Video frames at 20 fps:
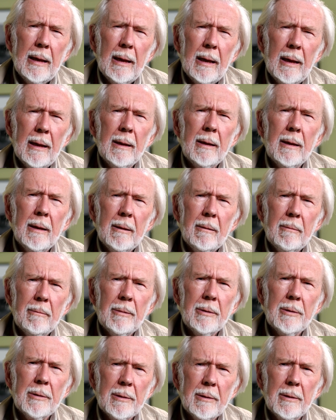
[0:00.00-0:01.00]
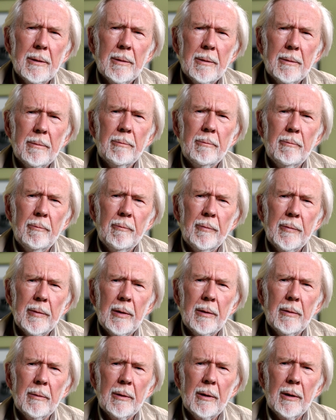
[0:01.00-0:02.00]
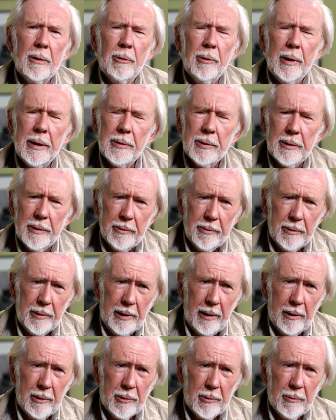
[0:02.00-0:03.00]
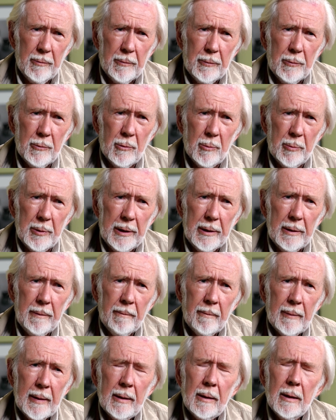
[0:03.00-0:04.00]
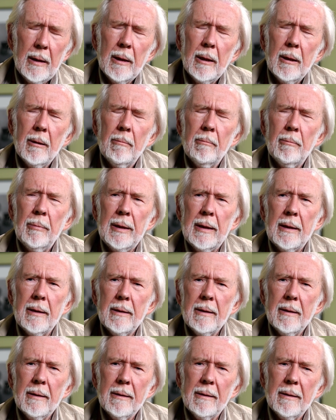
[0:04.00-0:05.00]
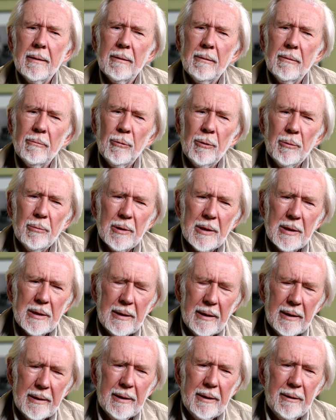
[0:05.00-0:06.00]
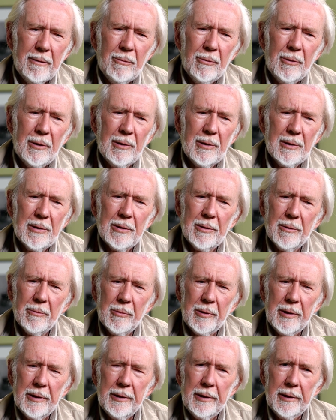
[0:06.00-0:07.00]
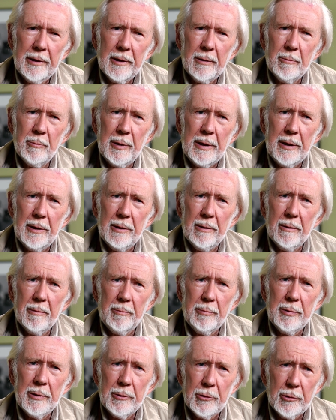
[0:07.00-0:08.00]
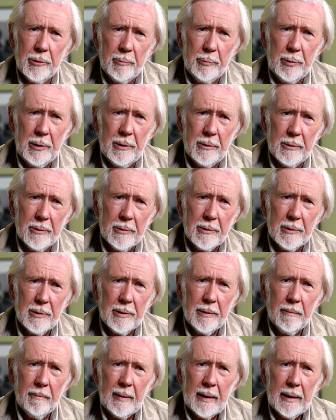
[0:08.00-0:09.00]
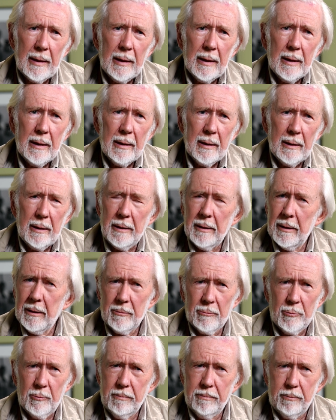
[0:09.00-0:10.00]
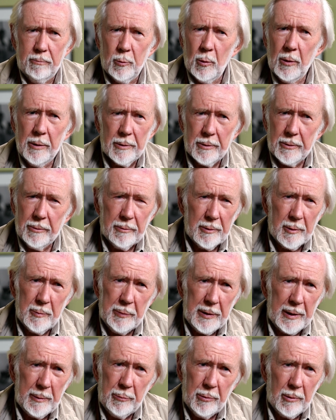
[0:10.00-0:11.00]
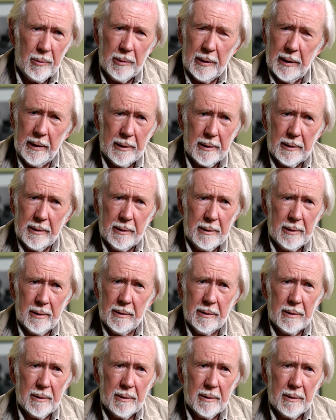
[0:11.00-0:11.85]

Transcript: and that was a great education for me. But what was lucky was that when he had been at Picture Post, he had worked with people like